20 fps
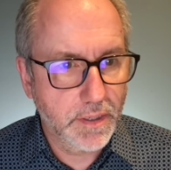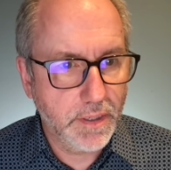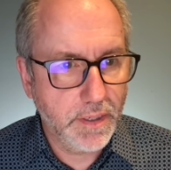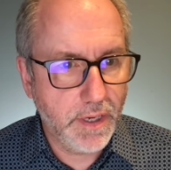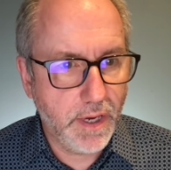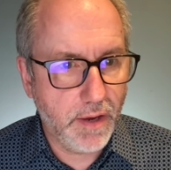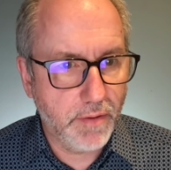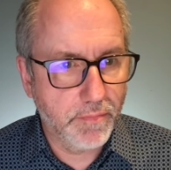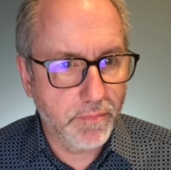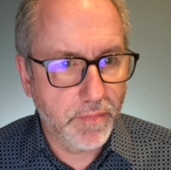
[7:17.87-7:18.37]

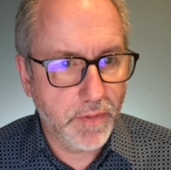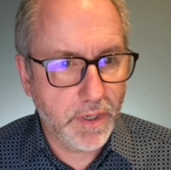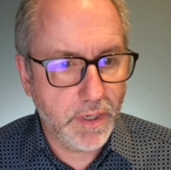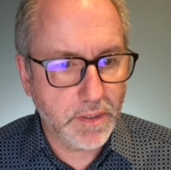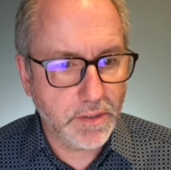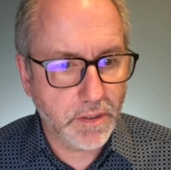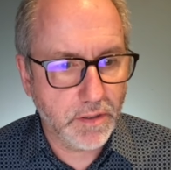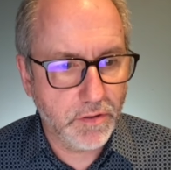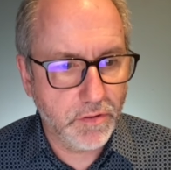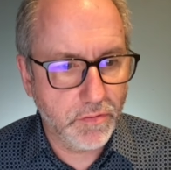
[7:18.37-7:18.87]
Yeah, and
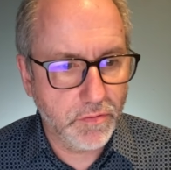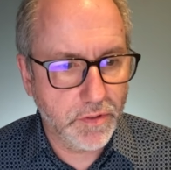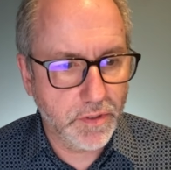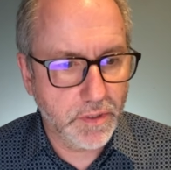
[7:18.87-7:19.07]
as I thought, it